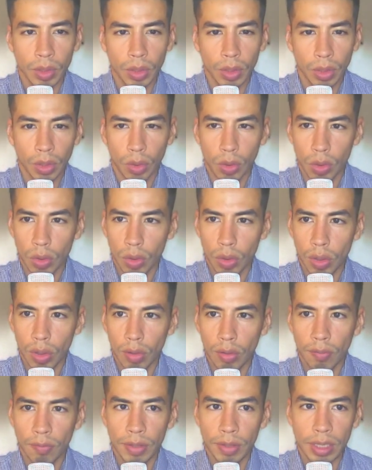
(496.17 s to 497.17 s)
or
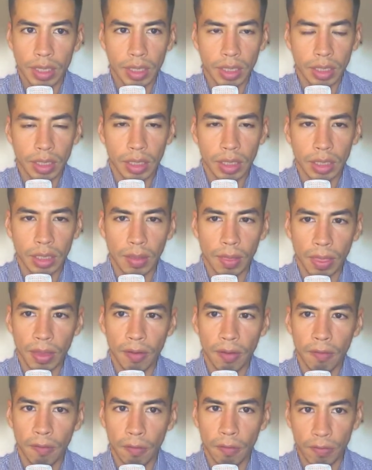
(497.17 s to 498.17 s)
via
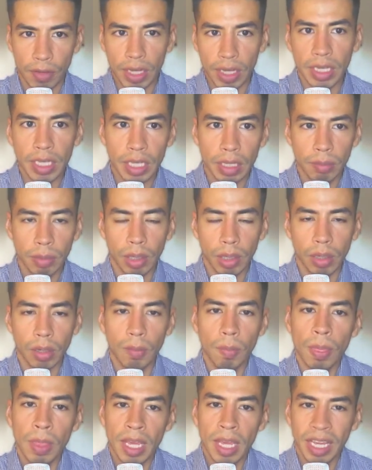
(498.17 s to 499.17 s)
email,
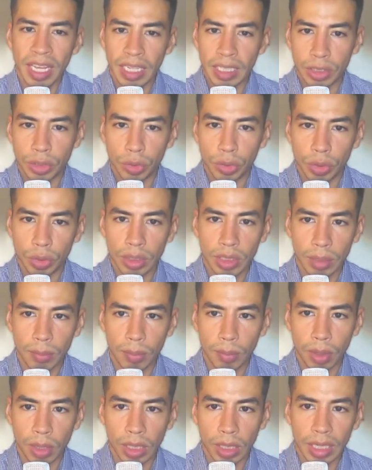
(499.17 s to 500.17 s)
as soon as they
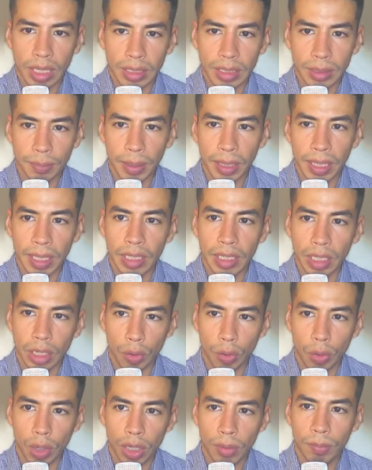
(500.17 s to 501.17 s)
mark it as paid,
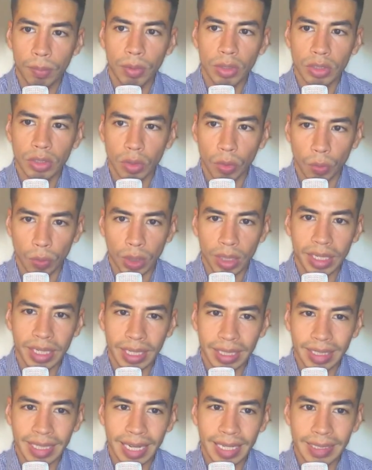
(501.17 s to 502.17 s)
QuickBooks
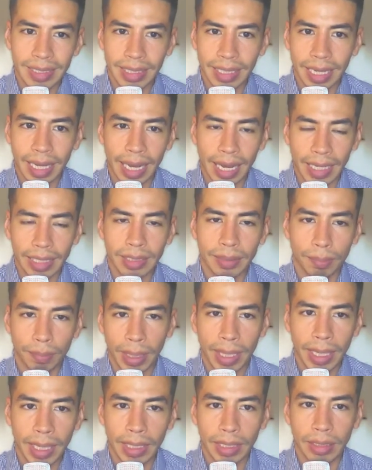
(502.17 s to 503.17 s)
recognize it as
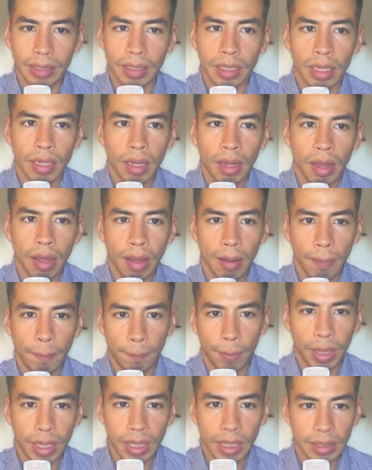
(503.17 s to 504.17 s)
paid.
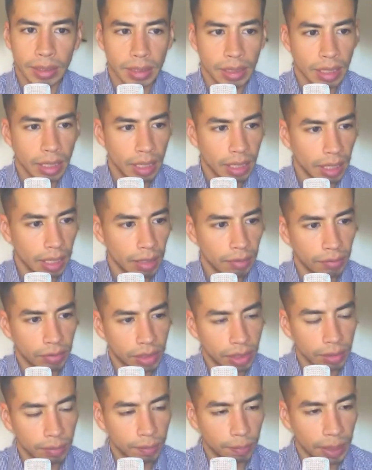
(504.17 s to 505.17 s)
But if the
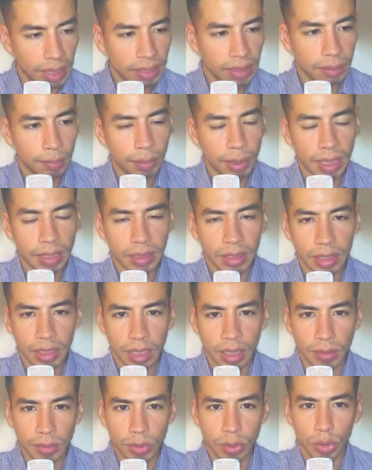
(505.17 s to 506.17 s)
bank deposit
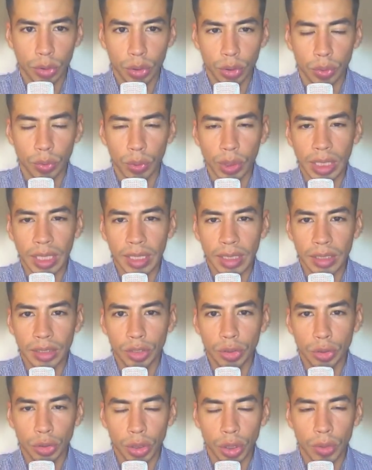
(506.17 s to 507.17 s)
comes through and you
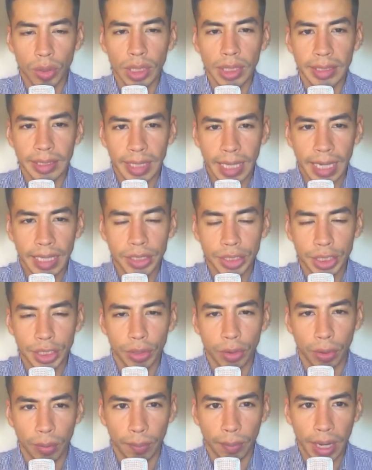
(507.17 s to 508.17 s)
don't attach it or
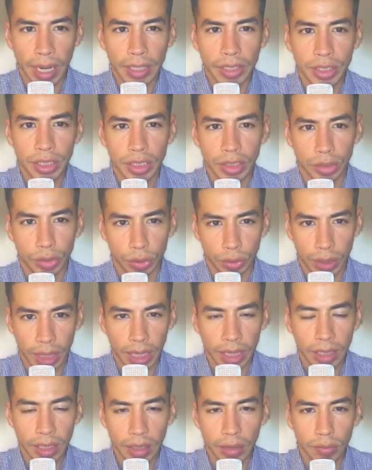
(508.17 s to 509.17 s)
match it to that
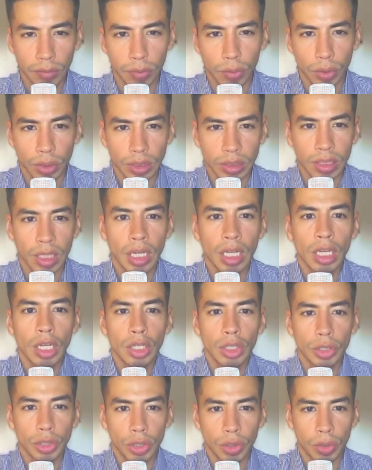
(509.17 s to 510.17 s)
invoice,
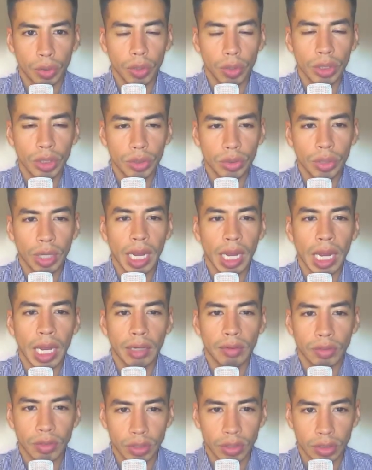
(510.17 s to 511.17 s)
you're going to have
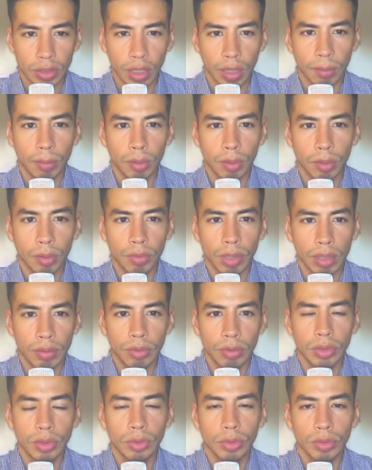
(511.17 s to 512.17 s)
double
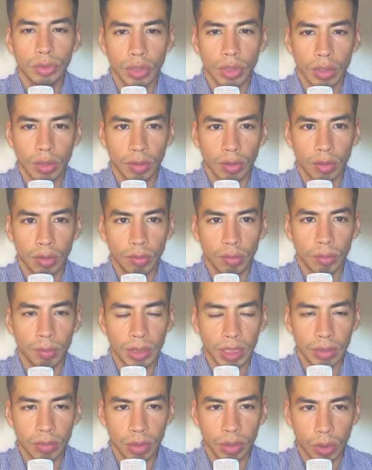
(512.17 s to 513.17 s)
revenues being
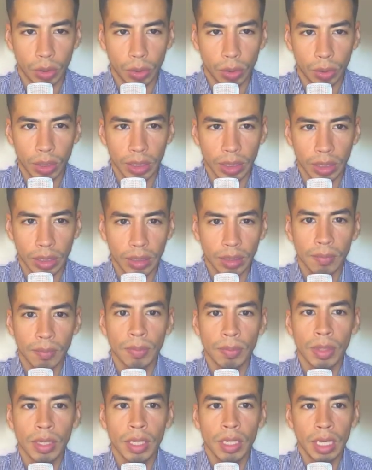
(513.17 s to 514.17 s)
recorded.
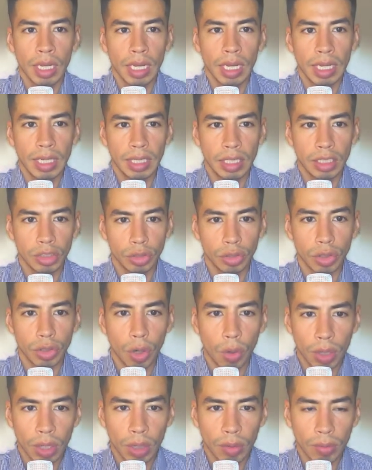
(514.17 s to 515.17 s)
And there's no way
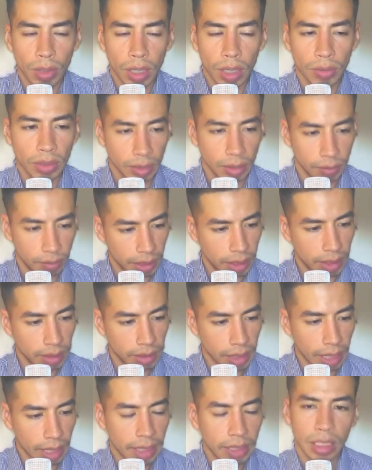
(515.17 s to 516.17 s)
around it, because I
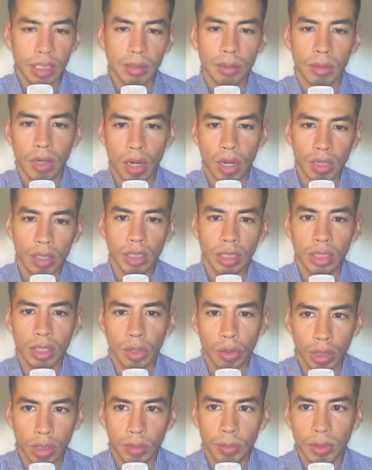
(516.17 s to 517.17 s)
ended up calling
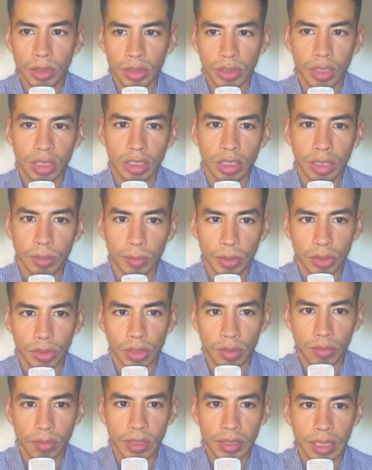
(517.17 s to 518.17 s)
QuickBooks customer
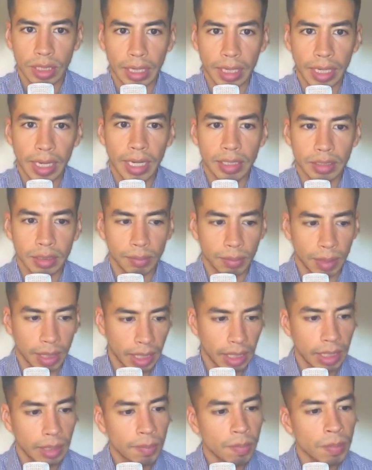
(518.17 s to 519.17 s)
service and I asked them,
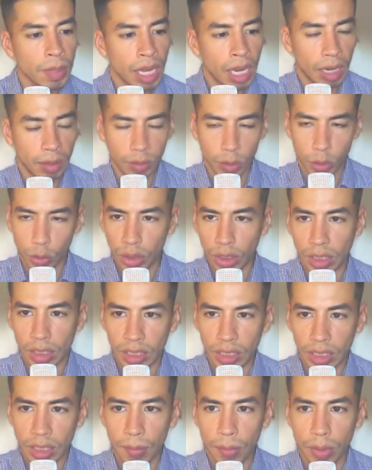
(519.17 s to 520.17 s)
hey, I'm doing a
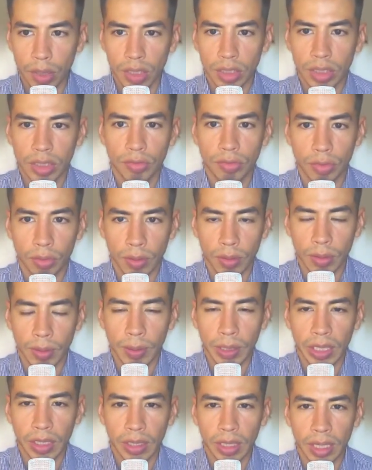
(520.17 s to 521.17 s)
cleanup project for one of my
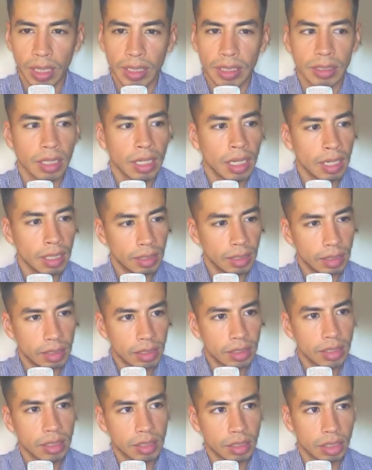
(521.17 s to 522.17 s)
clients. This is the
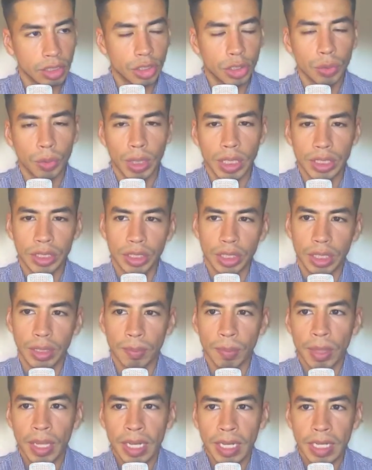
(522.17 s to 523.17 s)
situation.
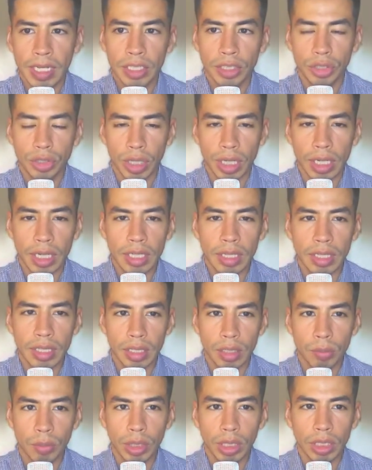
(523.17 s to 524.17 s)
Is there anything that
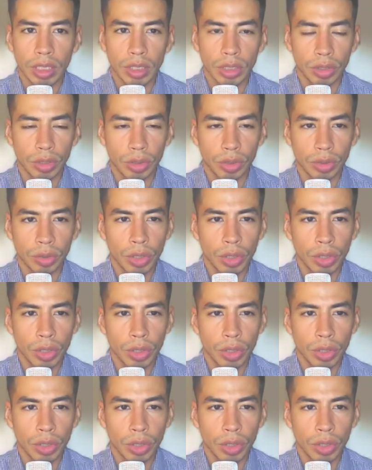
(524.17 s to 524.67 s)
we can do